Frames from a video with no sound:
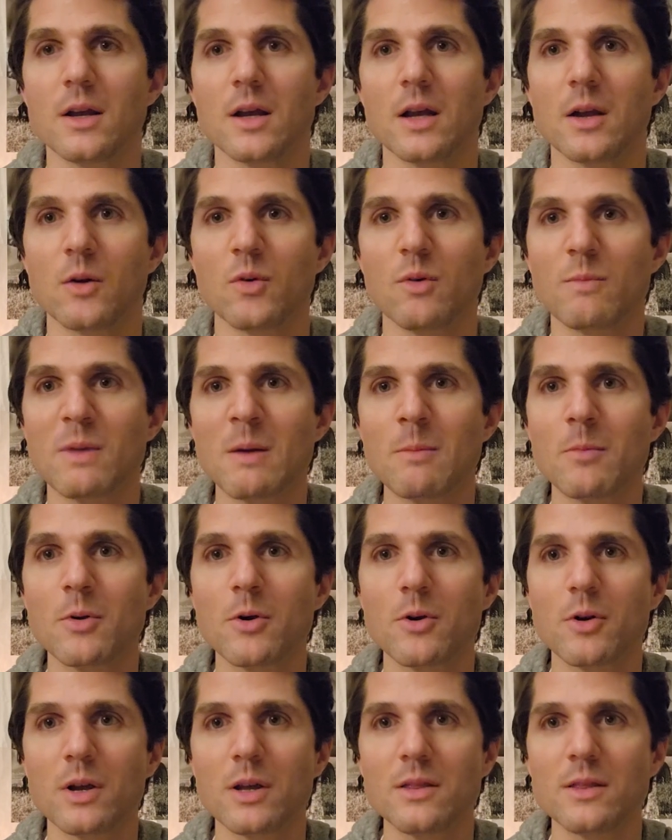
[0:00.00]

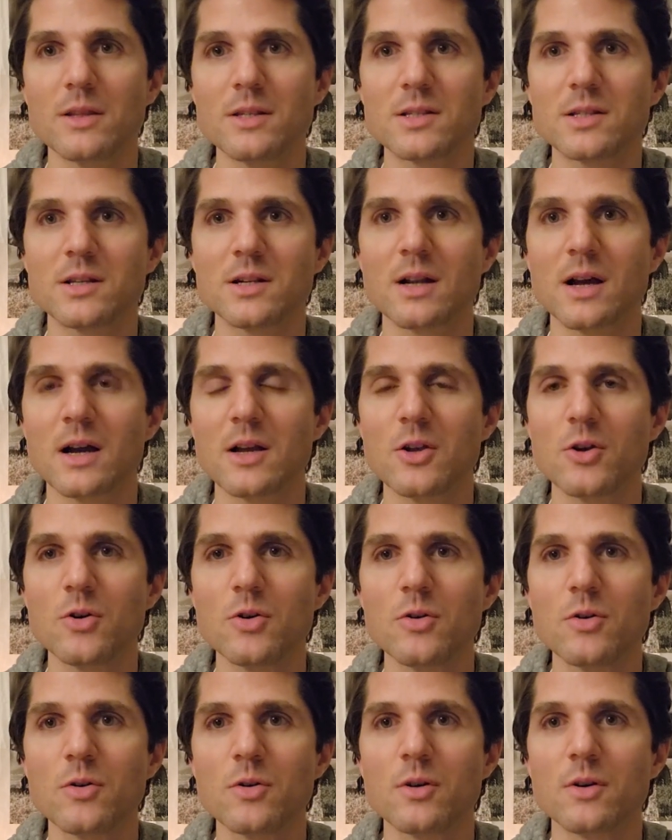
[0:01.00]
remember, in this
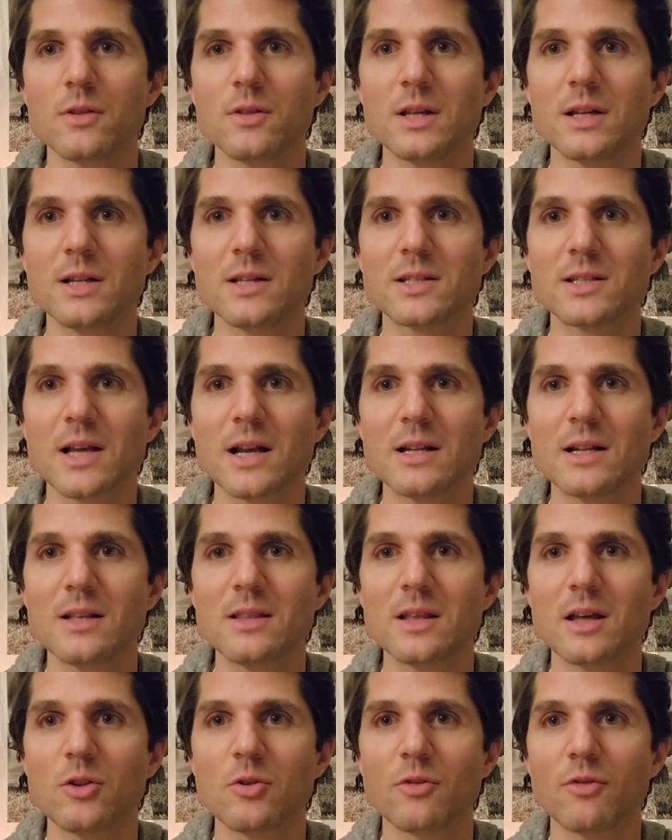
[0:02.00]
scenario, they decided
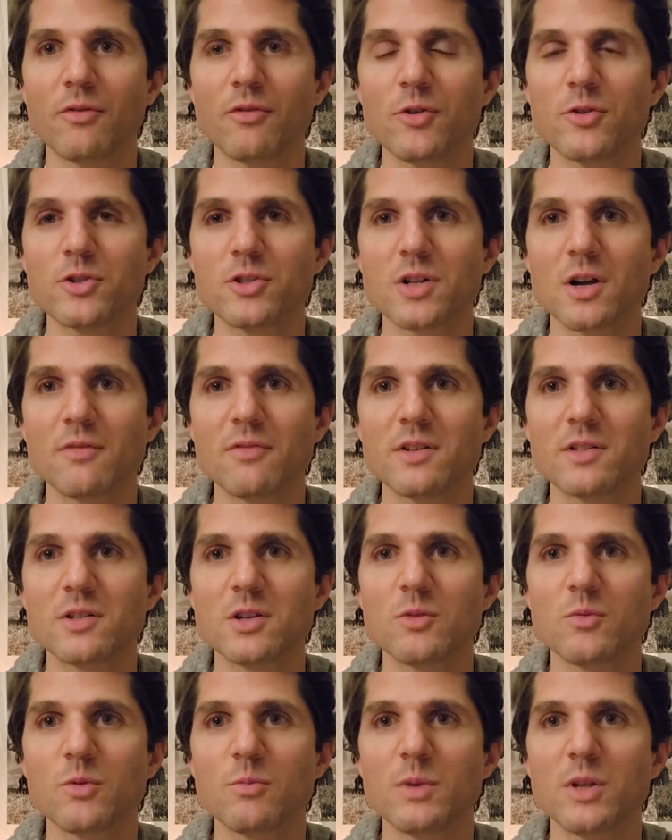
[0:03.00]
that the first
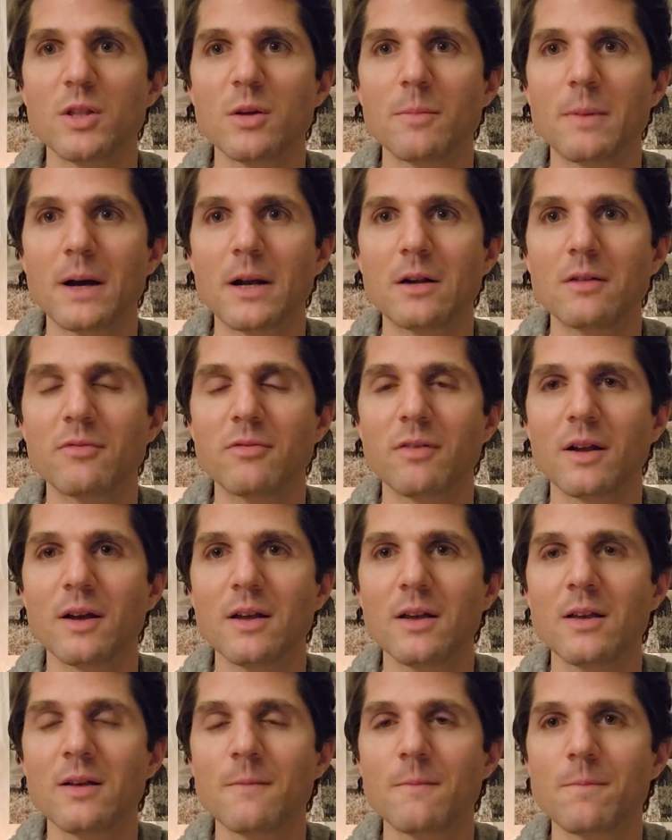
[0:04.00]
officer would be the pilot
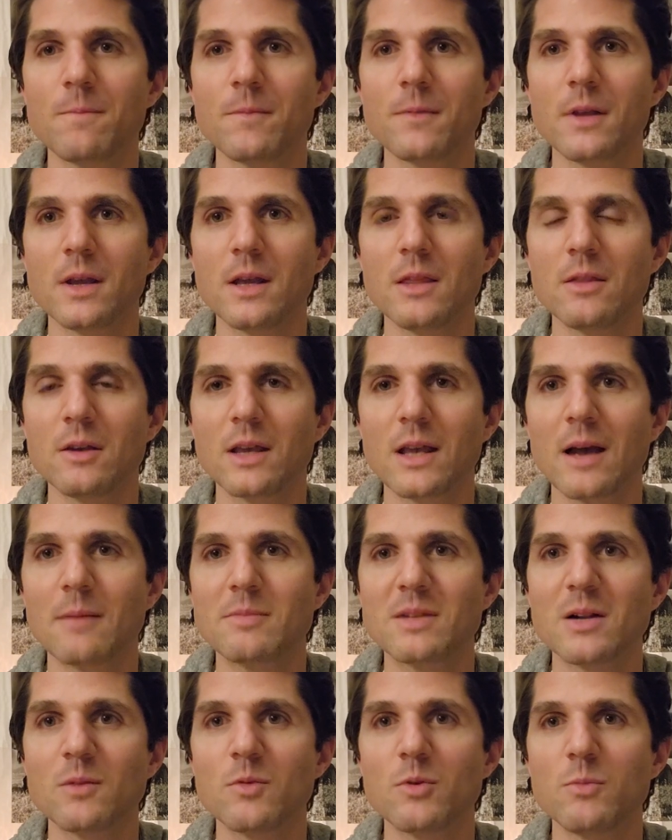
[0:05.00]
flying and the
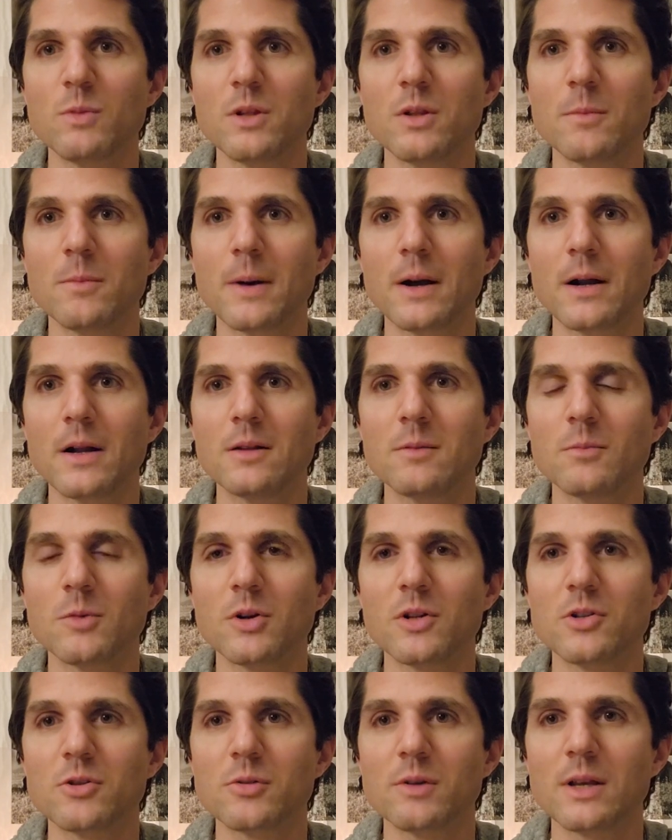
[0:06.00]
captain would be the pilot
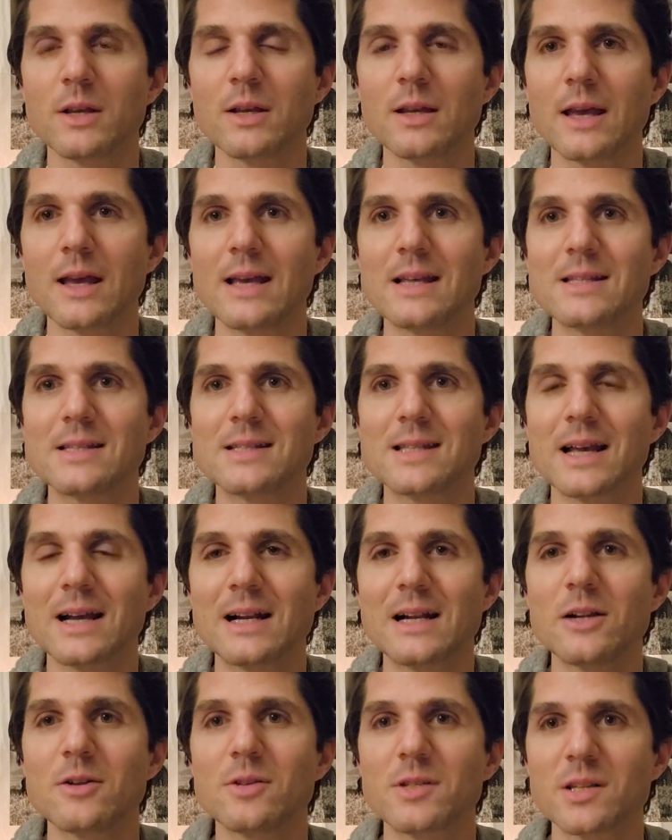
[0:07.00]
monitoring,
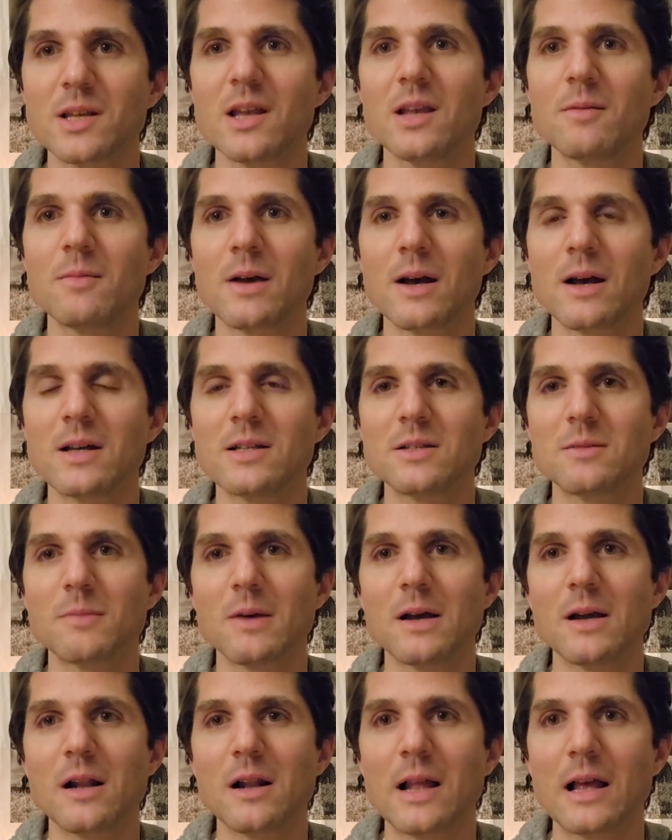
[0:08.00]
exactly the same as
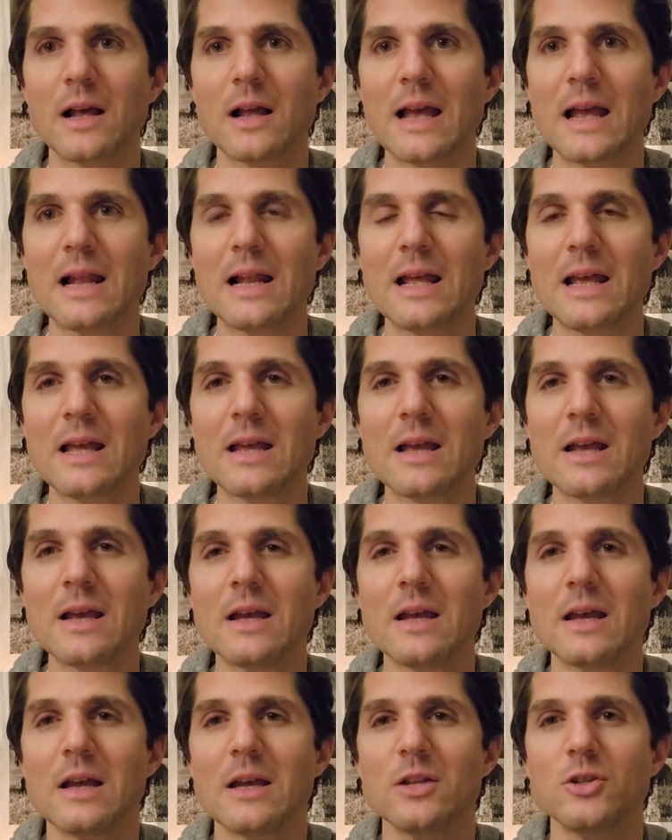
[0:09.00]
my LA,
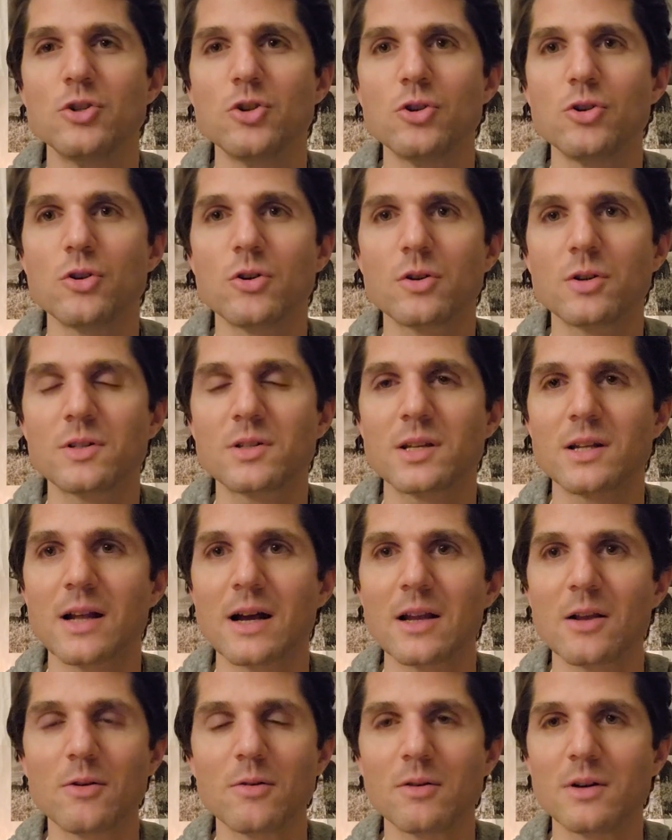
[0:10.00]
New York
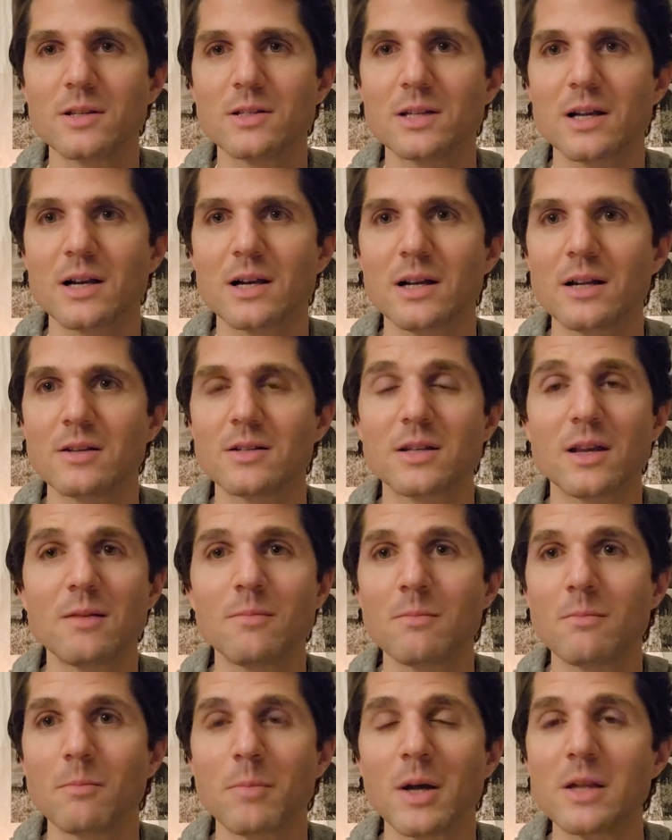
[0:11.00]
scenario, exactly the same,
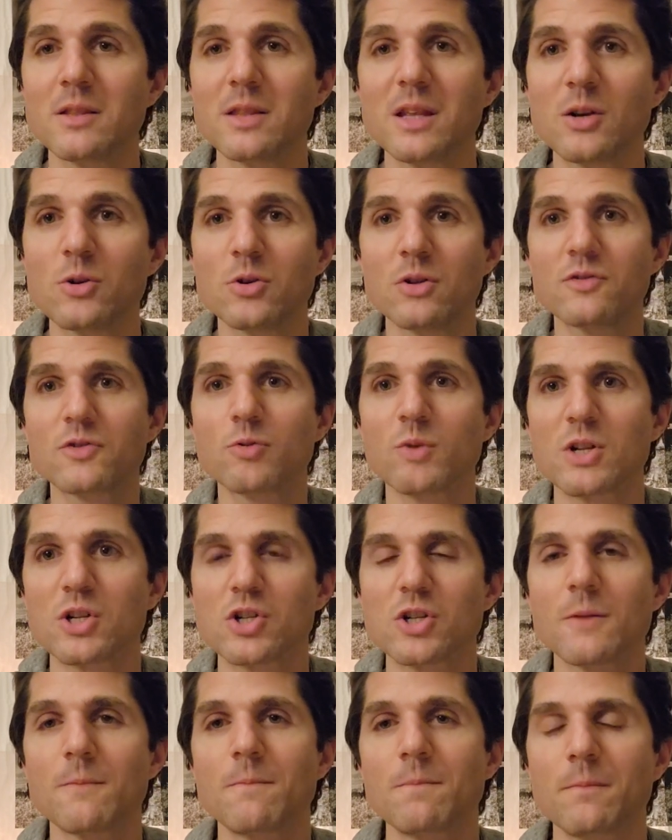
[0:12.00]
but they could have switched.